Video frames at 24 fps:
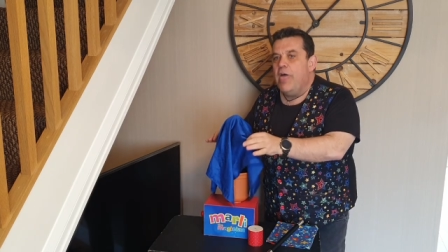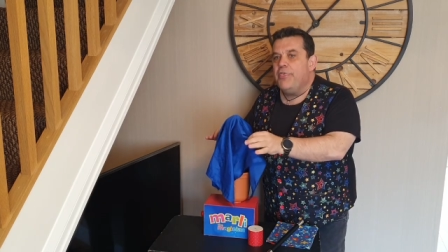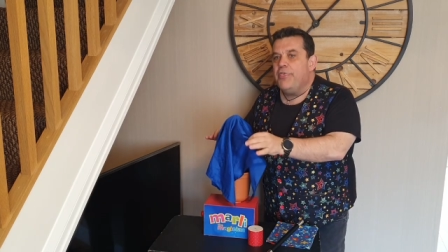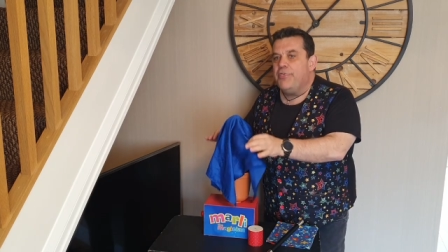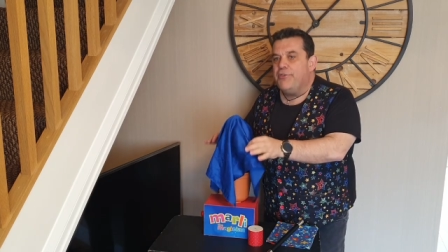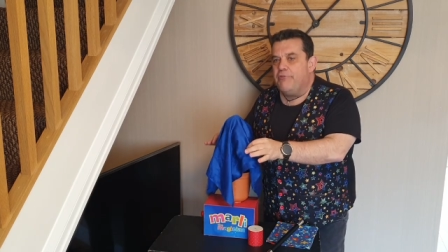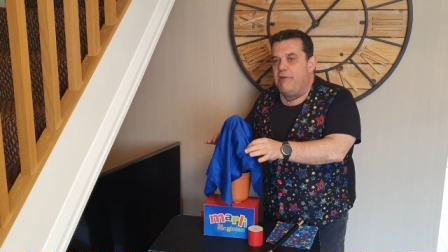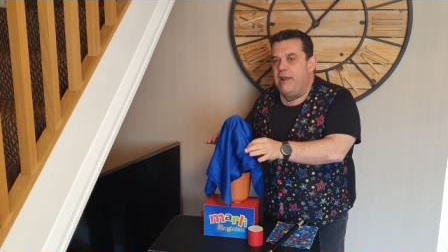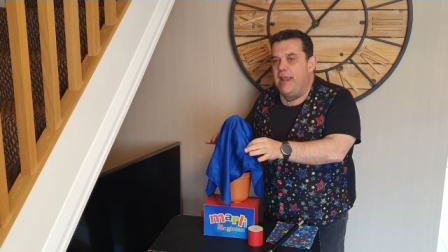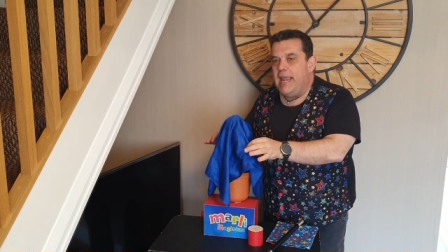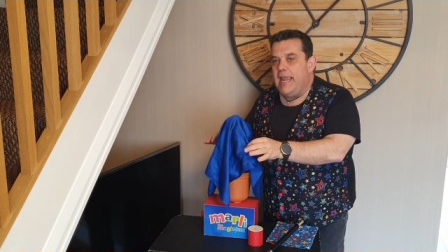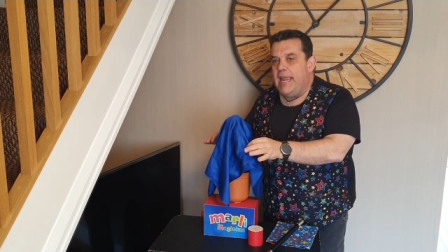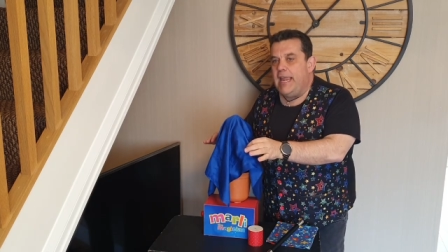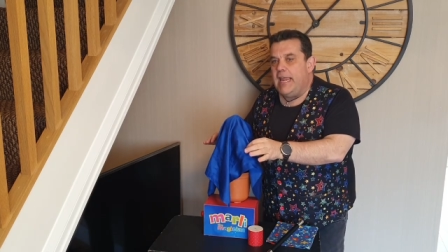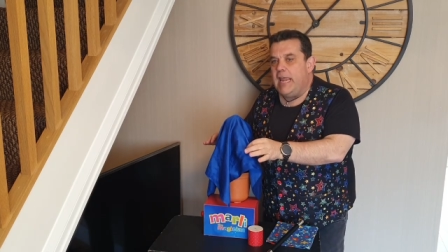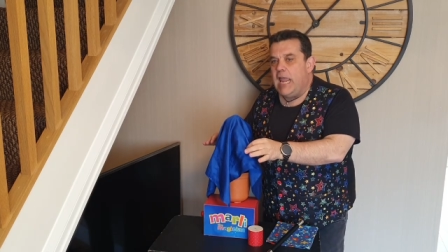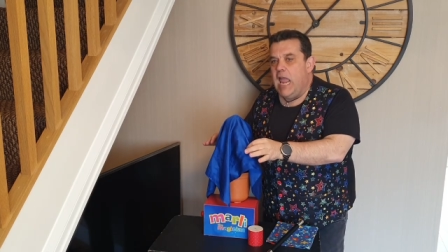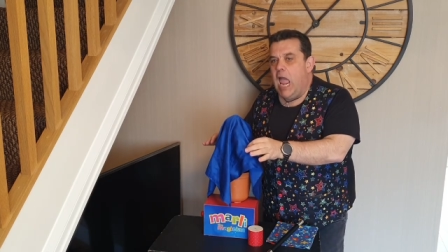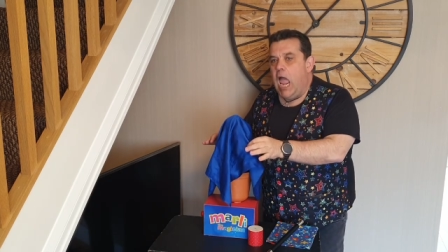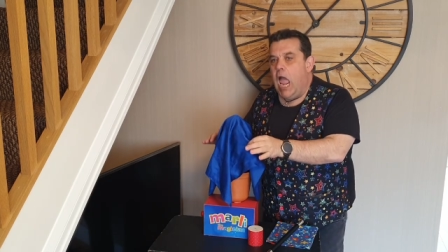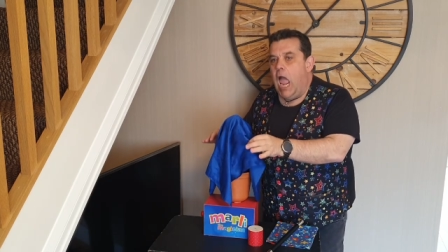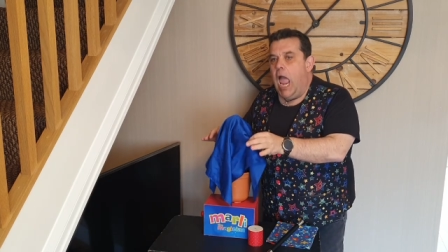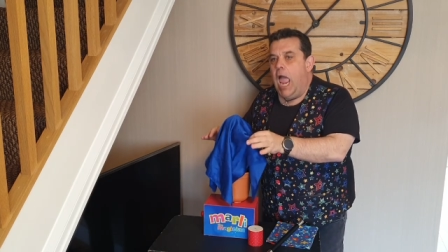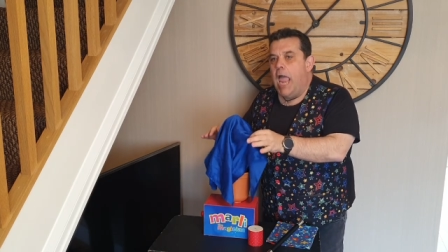Three,
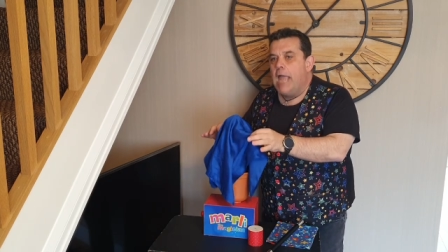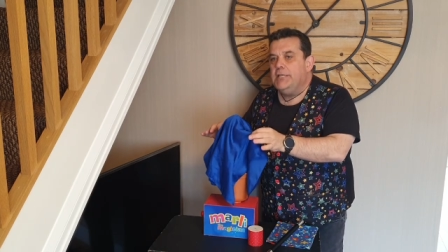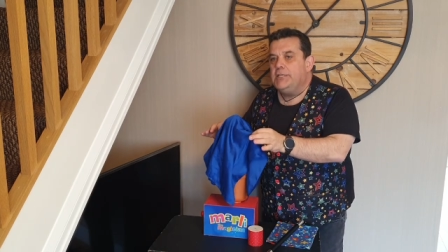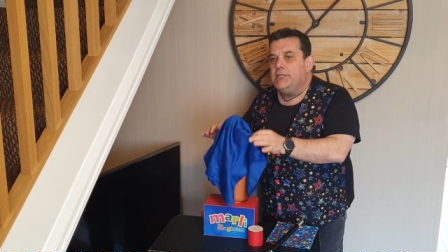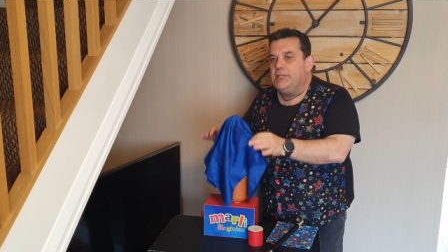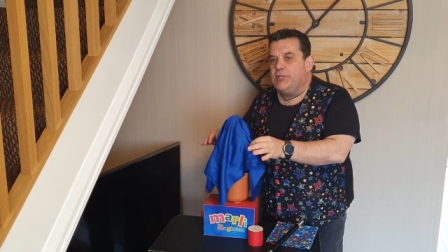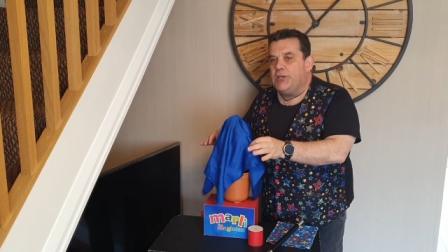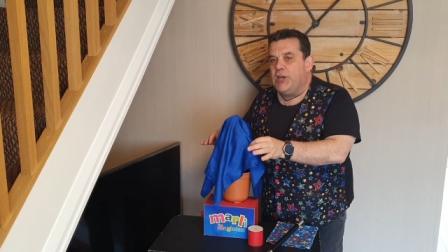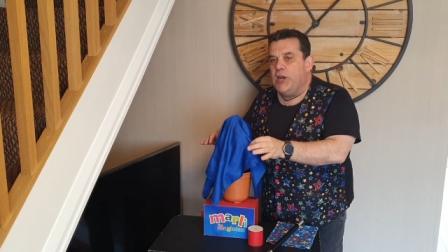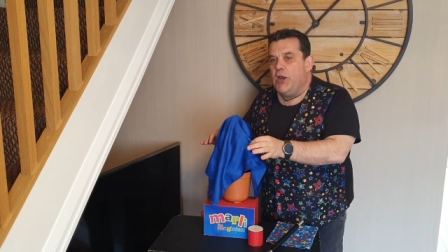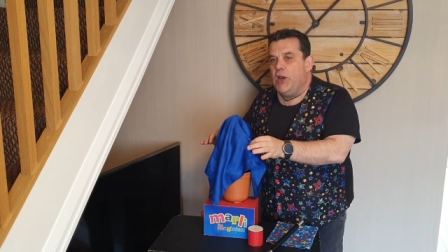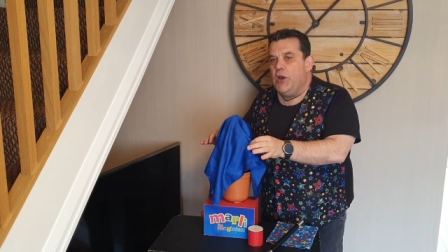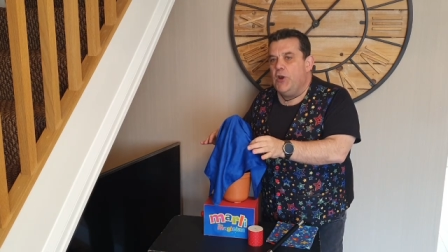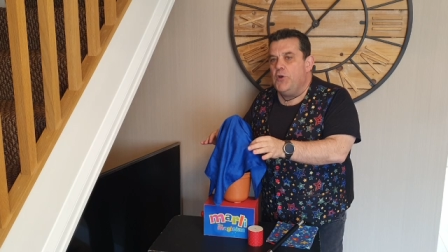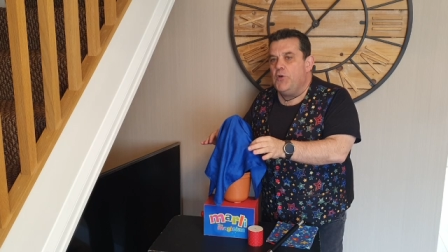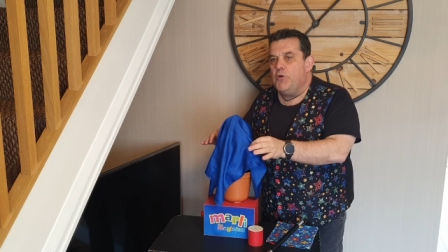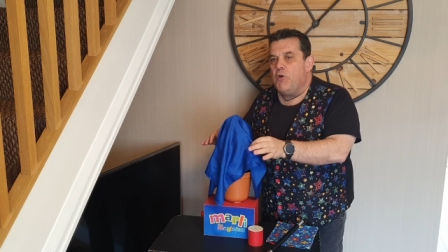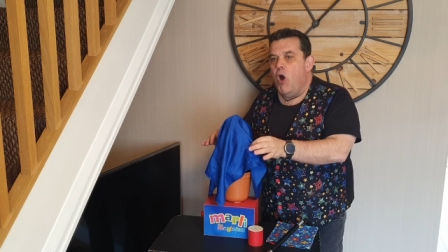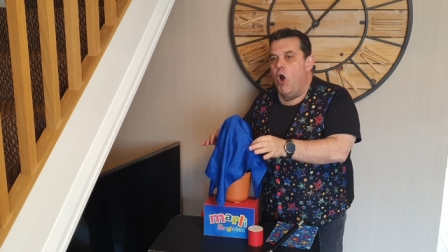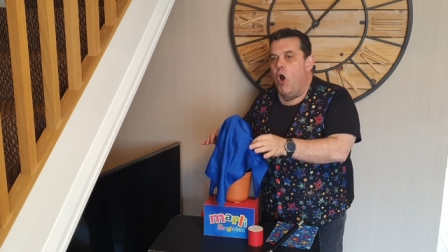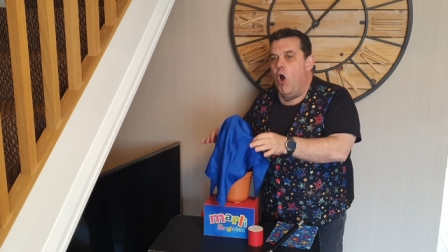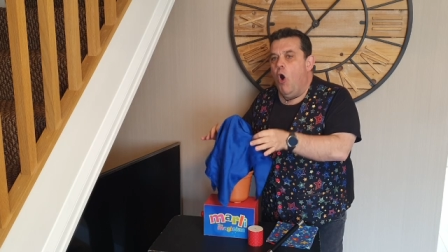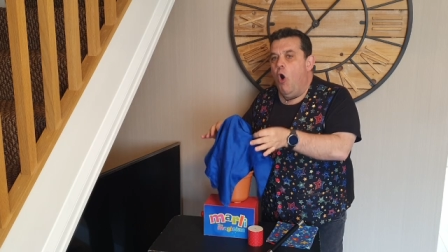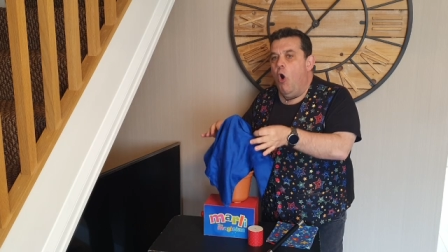
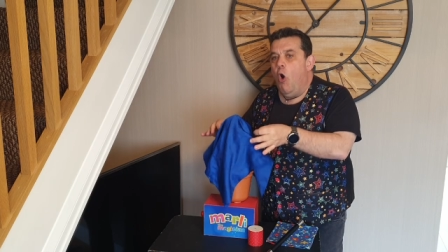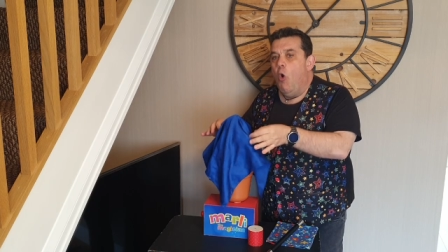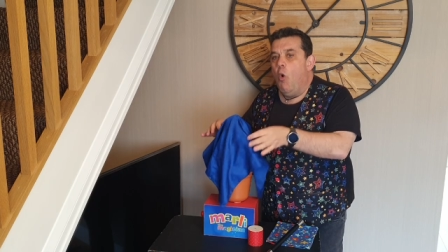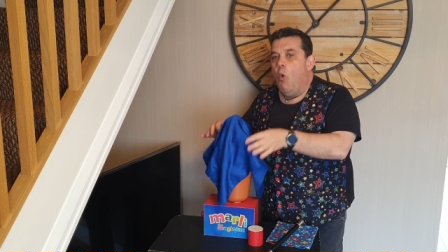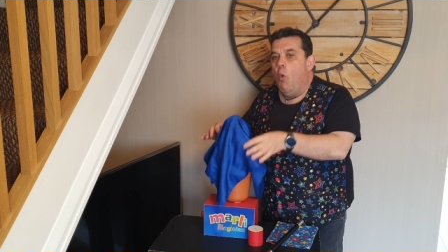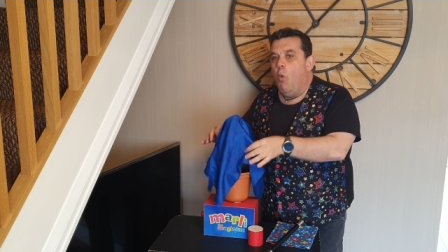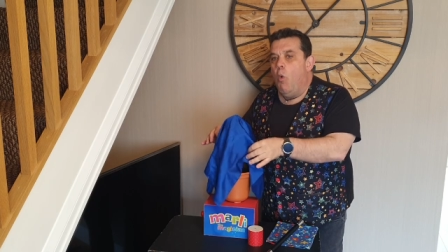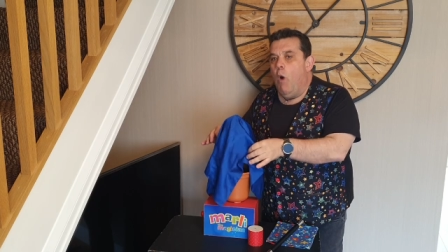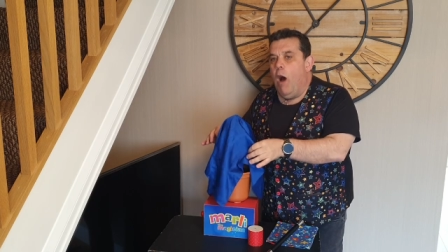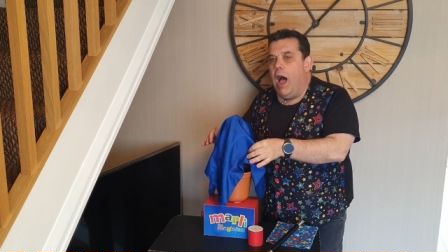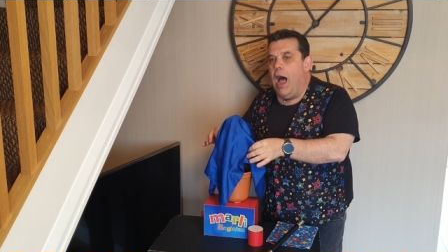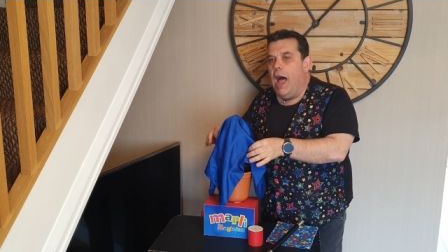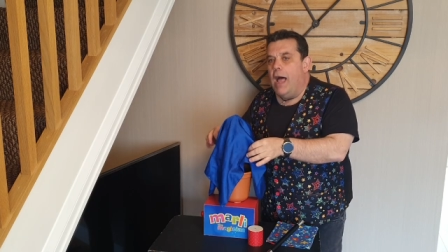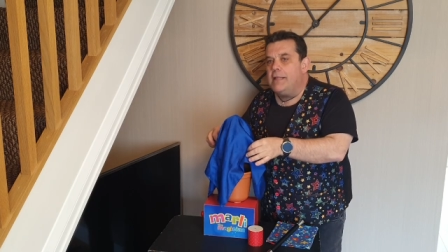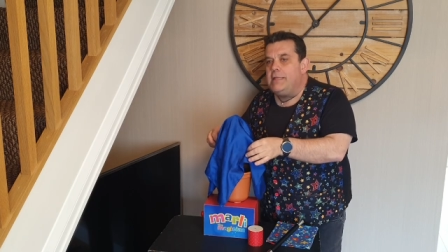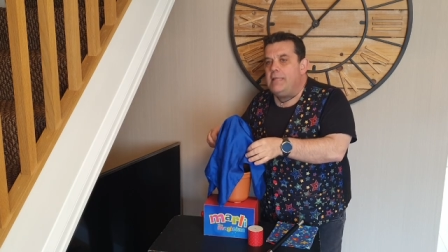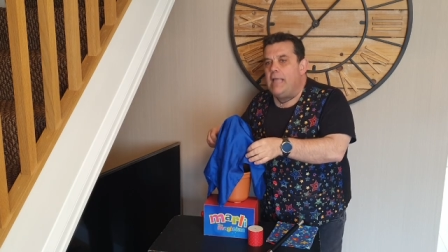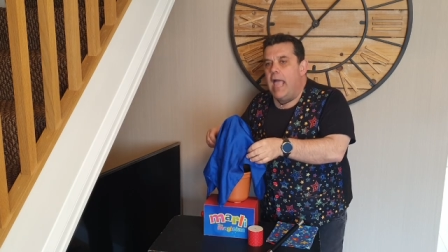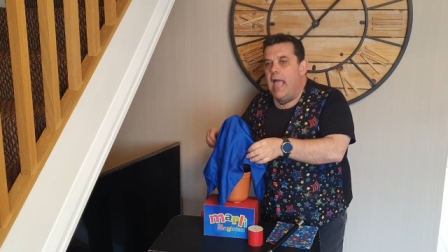two, one.